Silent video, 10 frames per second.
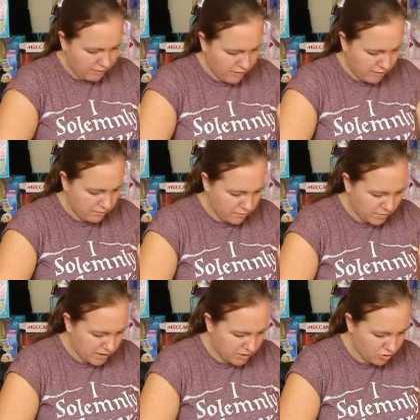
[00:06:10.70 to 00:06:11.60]
round
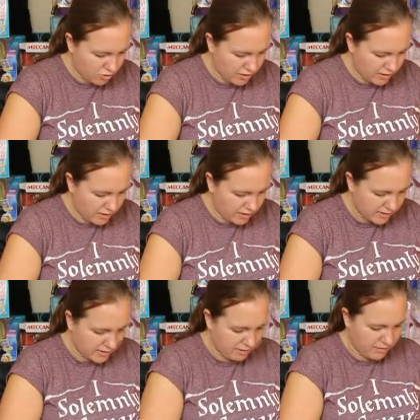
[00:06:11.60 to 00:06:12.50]
piece of track. Let's
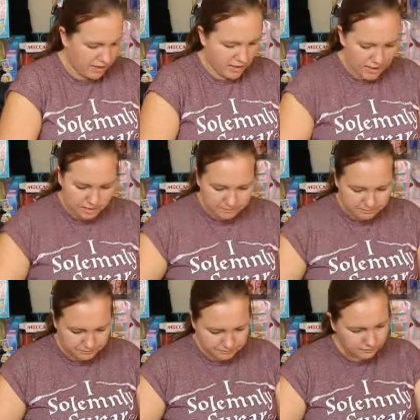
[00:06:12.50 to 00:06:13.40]
clip that in.
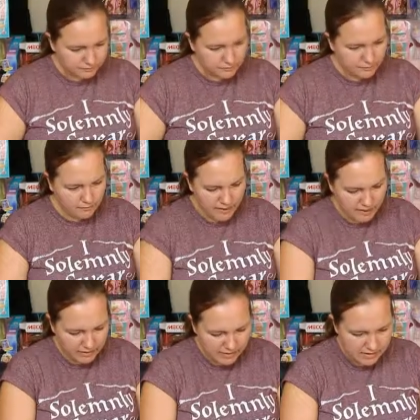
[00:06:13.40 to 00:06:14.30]

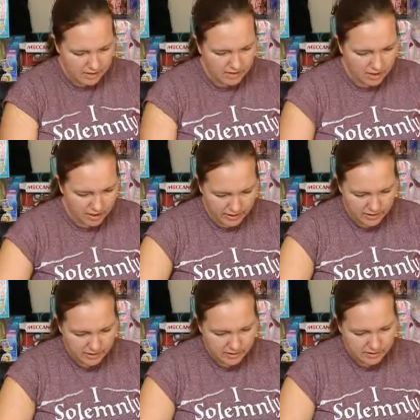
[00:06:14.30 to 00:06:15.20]
And a
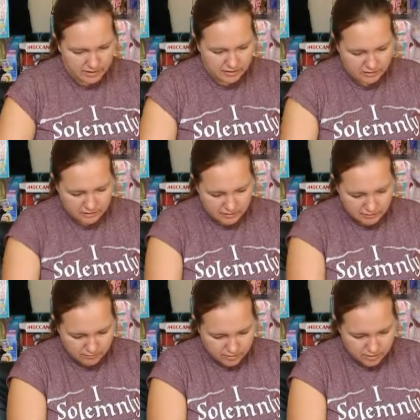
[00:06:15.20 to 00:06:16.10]
slide,
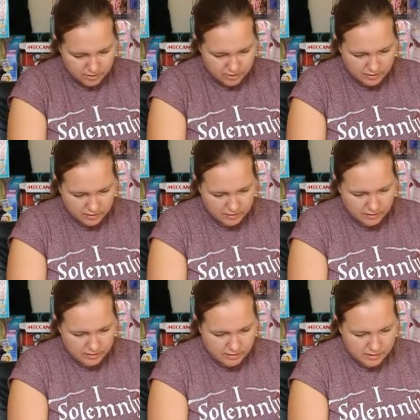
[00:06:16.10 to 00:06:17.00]
which
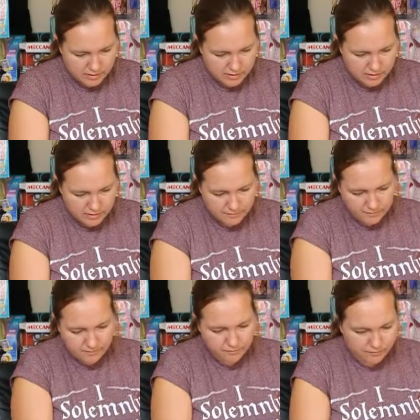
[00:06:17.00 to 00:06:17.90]
sits
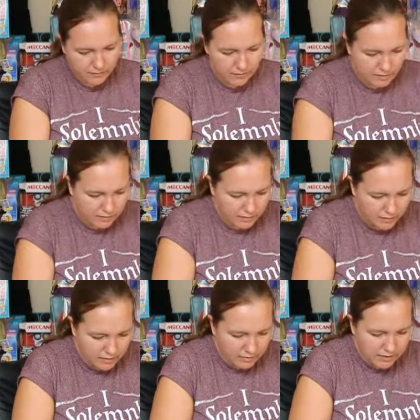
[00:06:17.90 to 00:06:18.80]

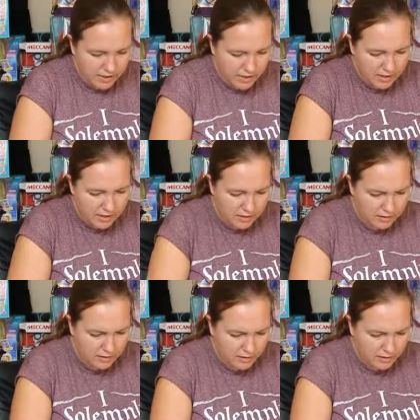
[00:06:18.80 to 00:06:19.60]
up here